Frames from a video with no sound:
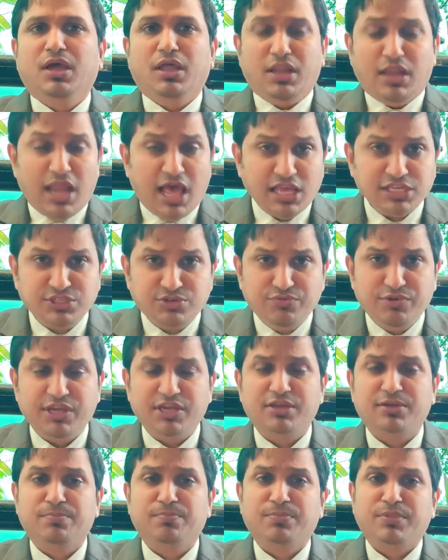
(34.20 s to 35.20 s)
Last
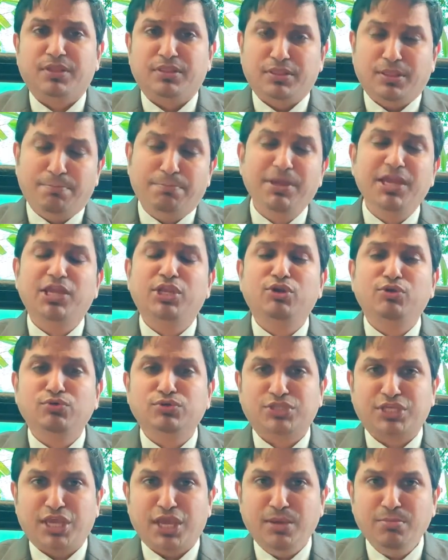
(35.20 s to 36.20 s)
week, the big
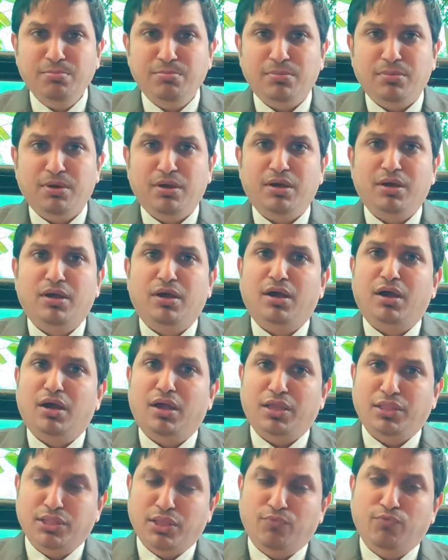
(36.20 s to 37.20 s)
news came
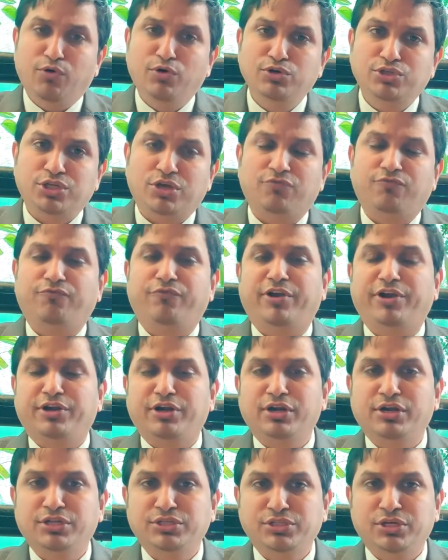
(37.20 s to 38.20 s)
in the words of
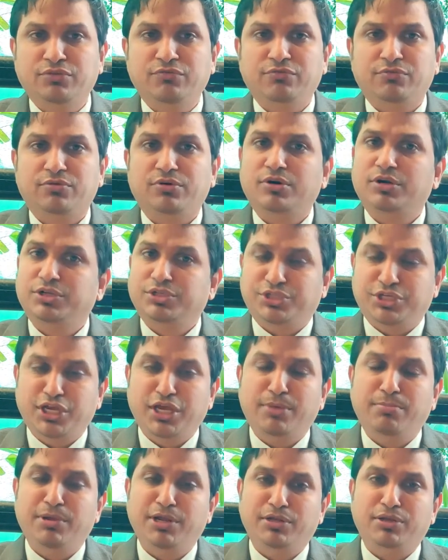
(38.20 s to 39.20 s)
Federal Reserve
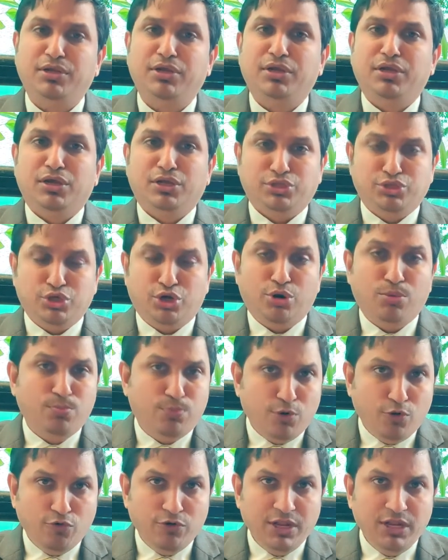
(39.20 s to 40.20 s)
Chairman
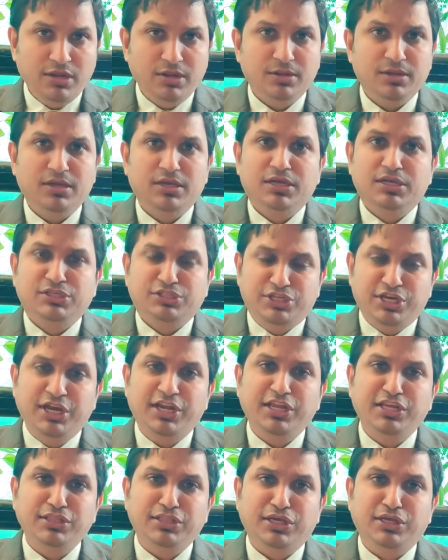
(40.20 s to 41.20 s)
Jerome Powell,
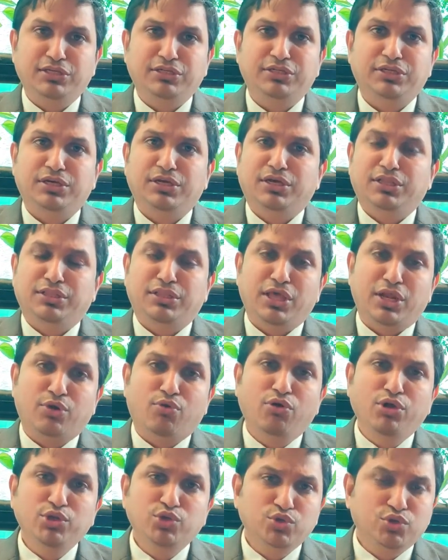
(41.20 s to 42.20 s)
stating that they are
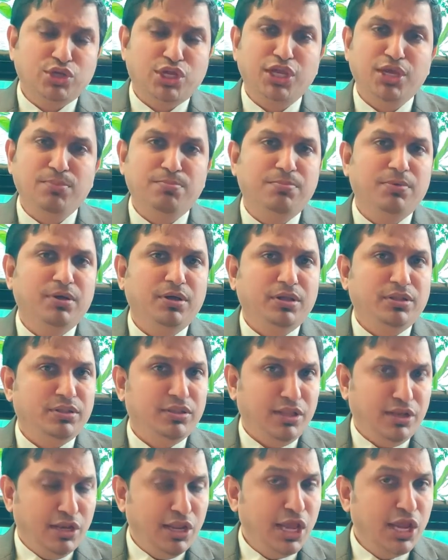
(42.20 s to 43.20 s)
going to keep
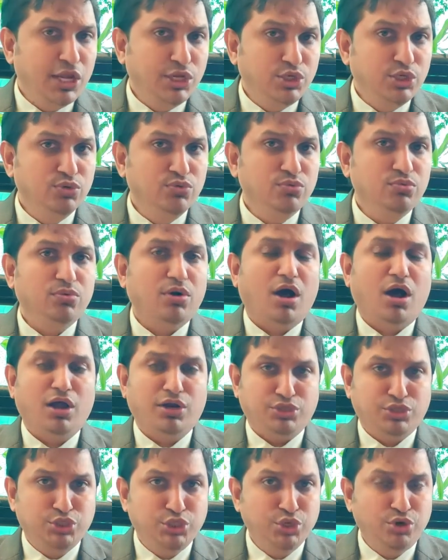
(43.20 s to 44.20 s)
the negative
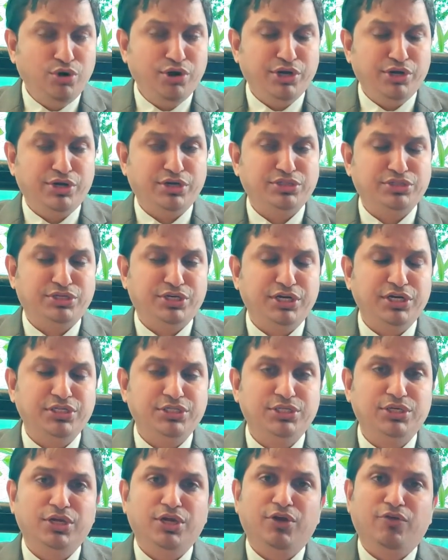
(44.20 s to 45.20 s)
or zero interest
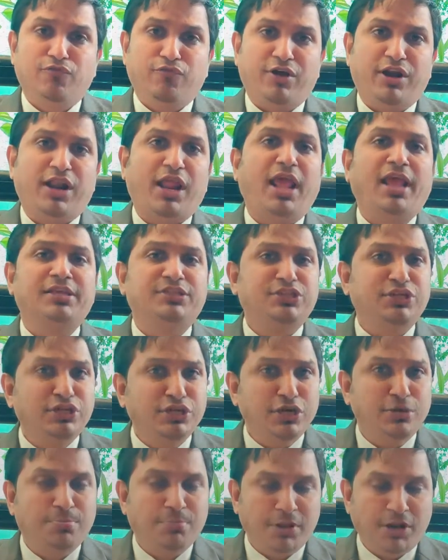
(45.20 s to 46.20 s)
rates for an
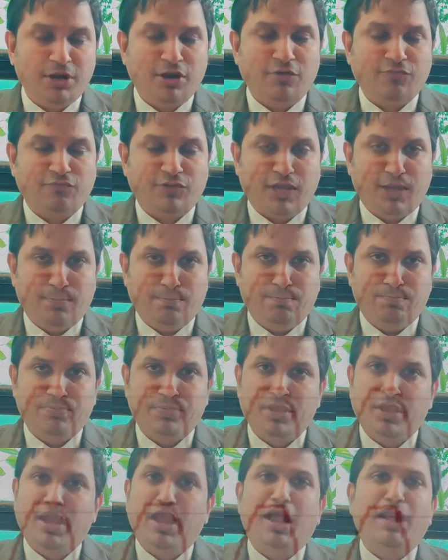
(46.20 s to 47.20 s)
extended period of time,
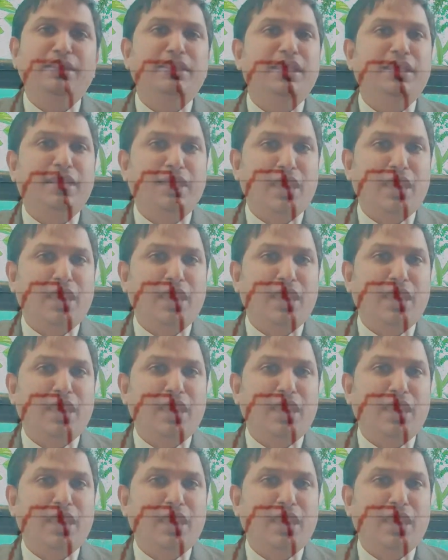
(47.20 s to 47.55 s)
and they